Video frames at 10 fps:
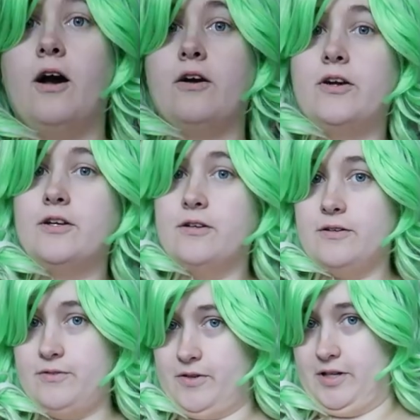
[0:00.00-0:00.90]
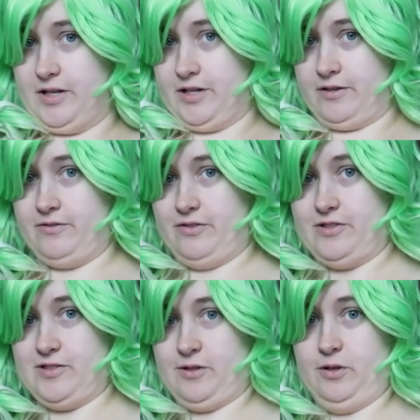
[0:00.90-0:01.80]
Alright, we have
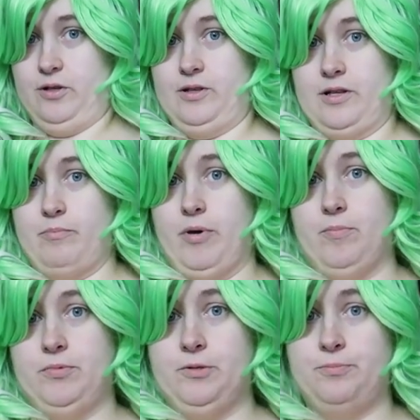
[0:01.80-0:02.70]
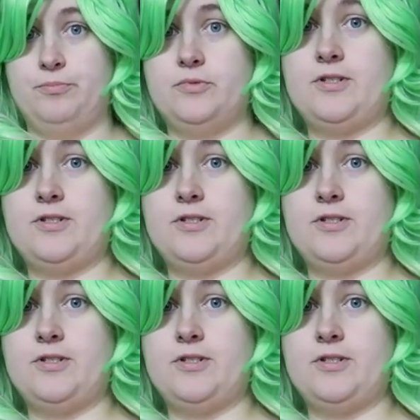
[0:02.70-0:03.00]
this little like peplum